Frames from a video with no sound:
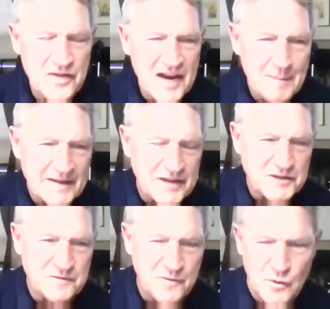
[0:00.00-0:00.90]
Think about
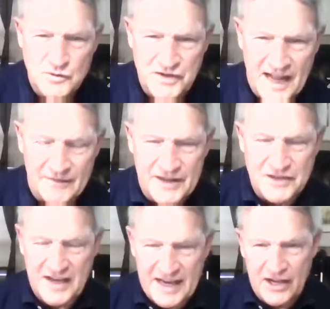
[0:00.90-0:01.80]
these fools that have
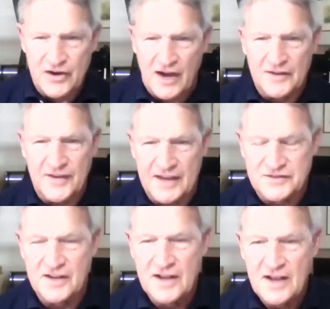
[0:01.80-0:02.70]
these eating
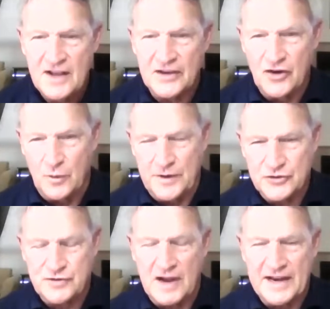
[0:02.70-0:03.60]
contests, where
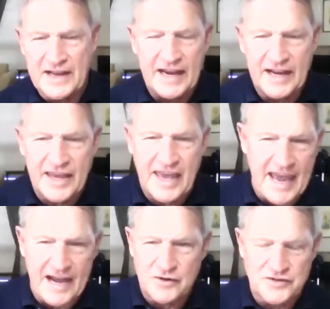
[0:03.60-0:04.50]
they're trying to eat a
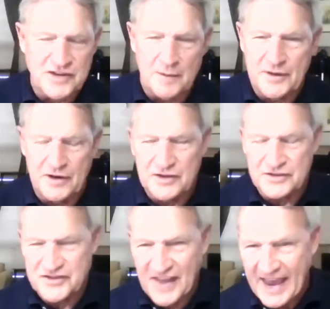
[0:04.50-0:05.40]
cake or something or
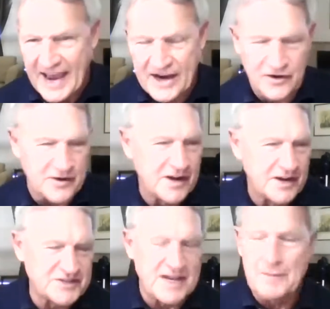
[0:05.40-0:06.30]
a steak or
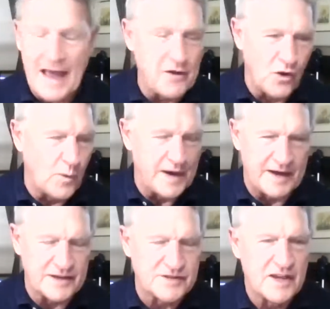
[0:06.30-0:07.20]
something. I don't know what
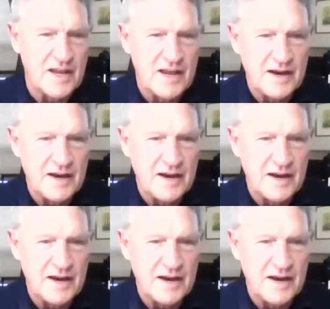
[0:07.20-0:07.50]
it is.